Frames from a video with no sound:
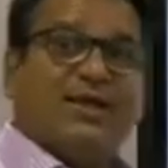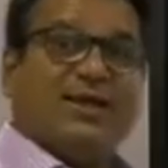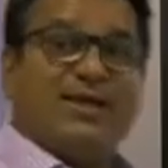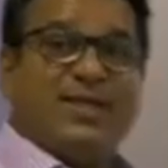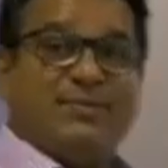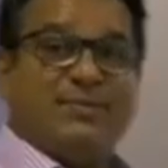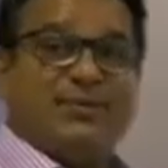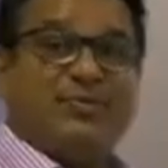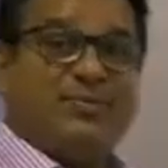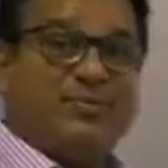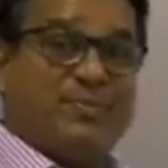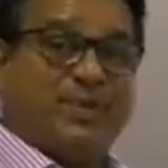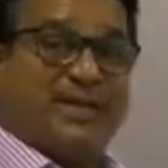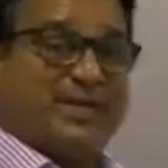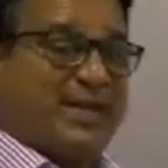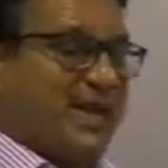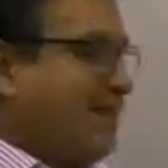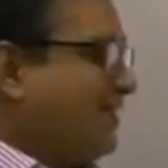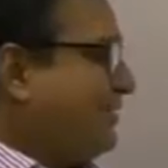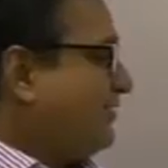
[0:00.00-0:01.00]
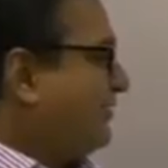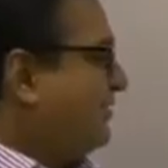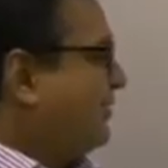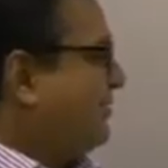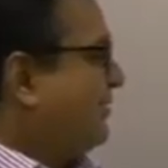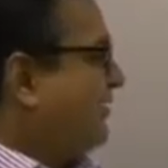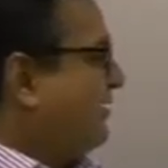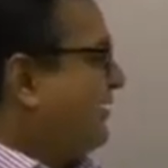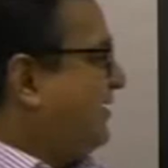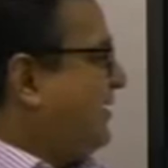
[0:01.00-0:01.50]
Let me repeat that.
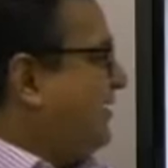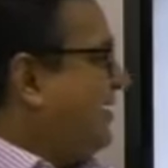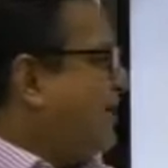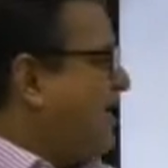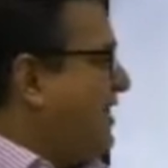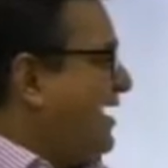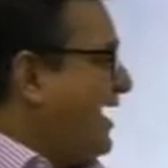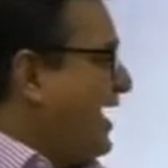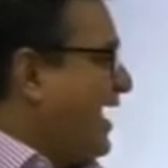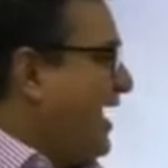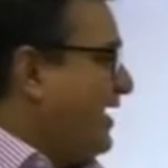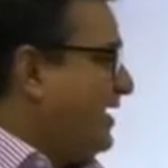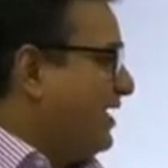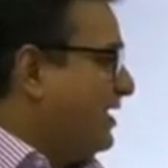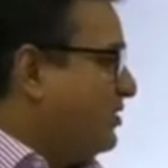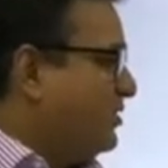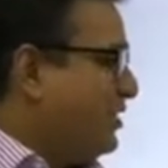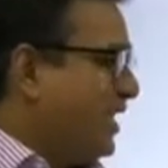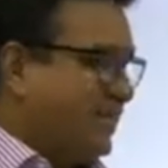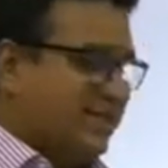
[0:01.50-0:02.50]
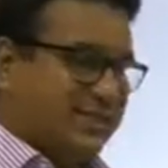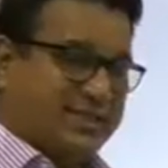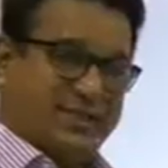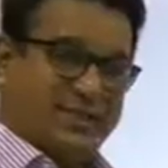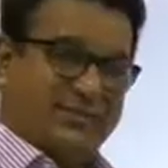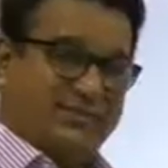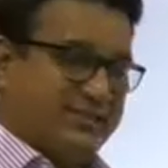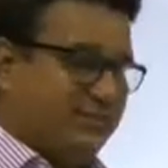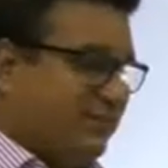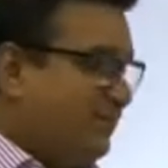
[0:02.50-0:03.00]
An
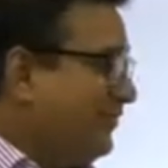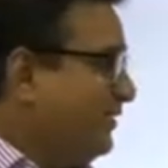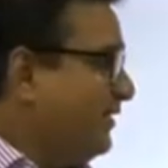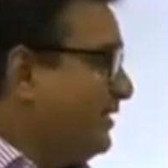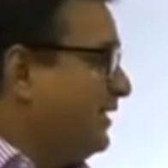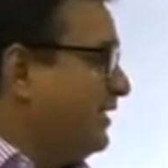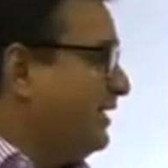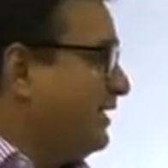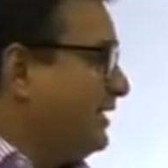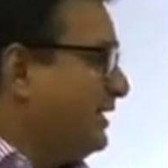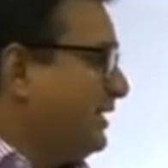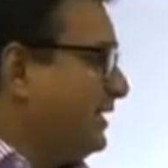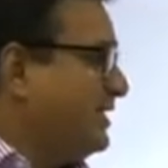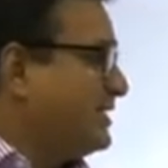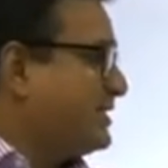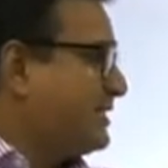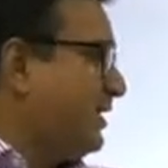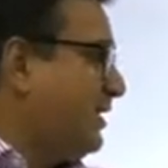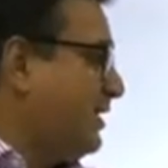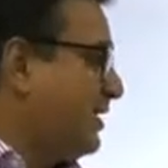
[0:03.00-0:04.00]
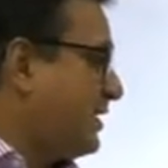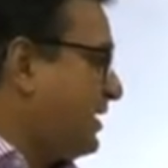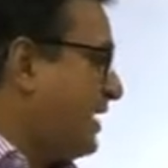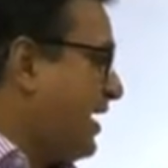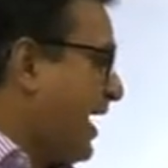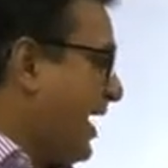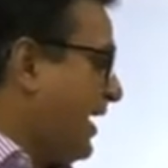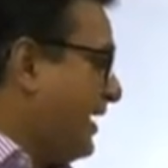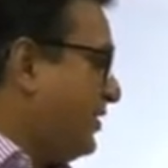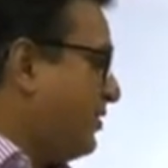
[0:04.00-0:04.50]
adjective is a
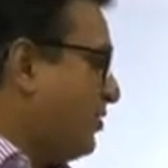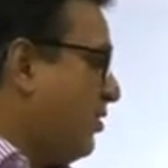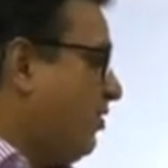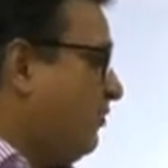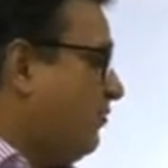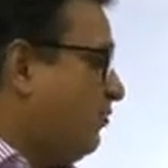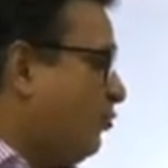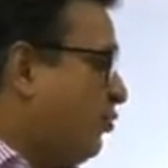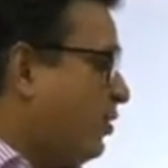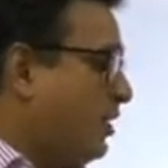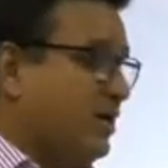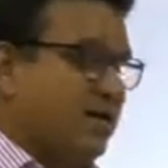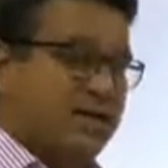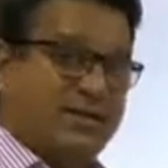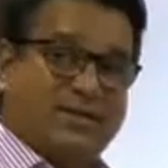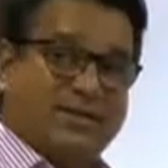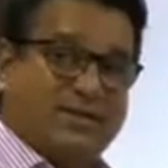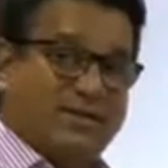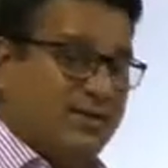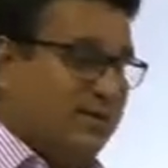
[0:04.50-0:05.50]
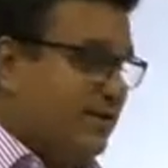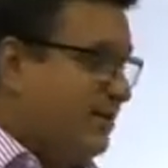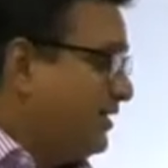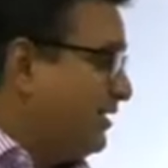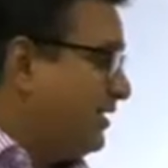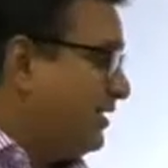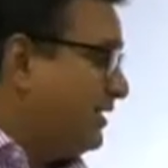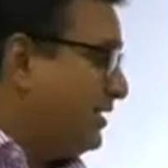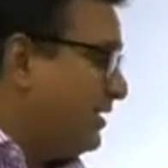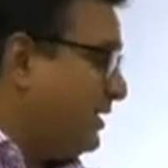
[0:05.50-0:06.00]
kind of word
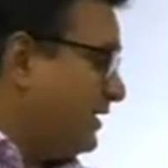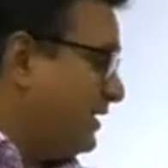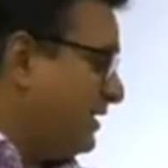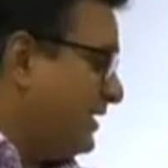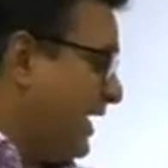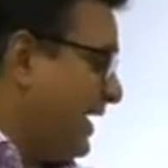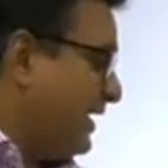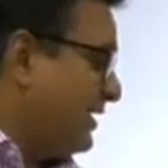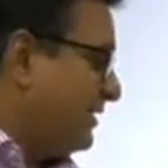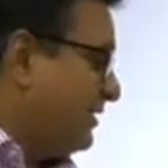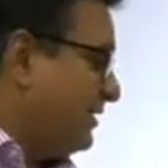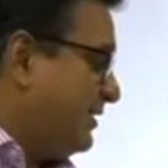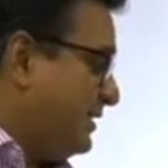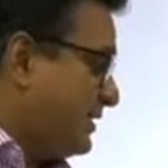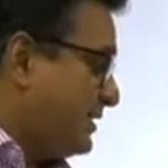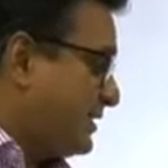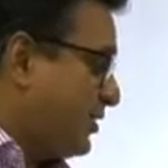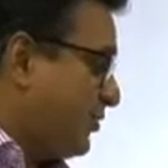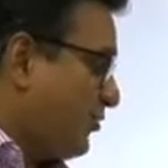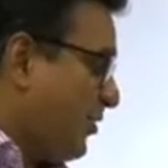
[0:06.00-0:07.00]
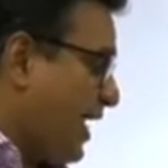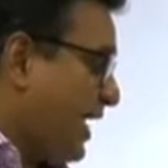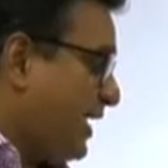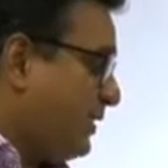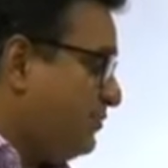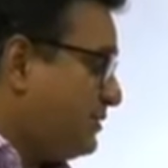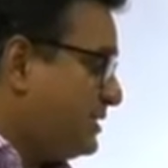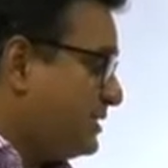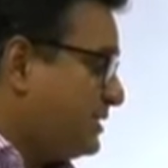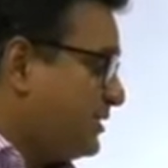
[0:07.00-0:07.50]
that
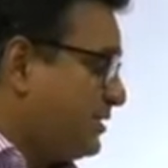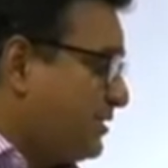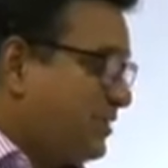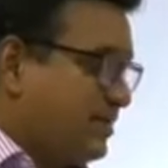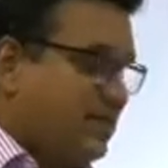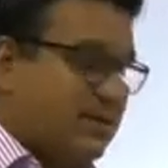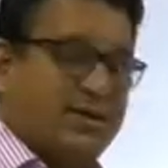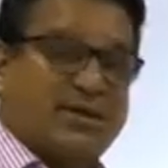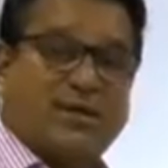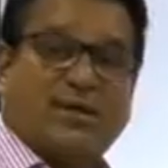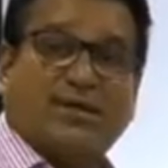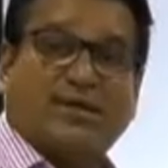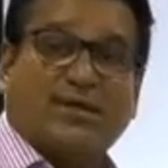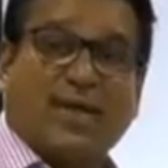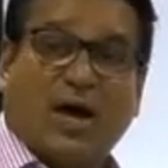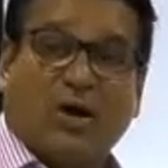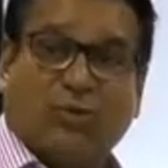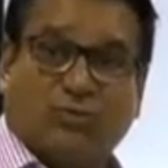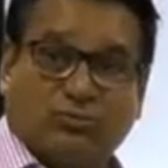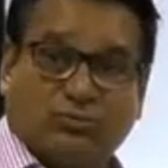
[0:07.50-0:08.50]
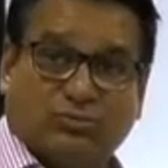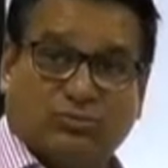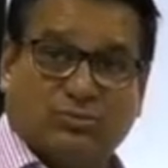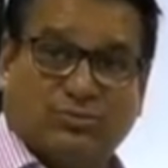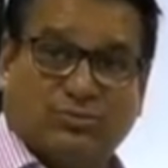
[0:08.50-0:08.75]
describes a noun.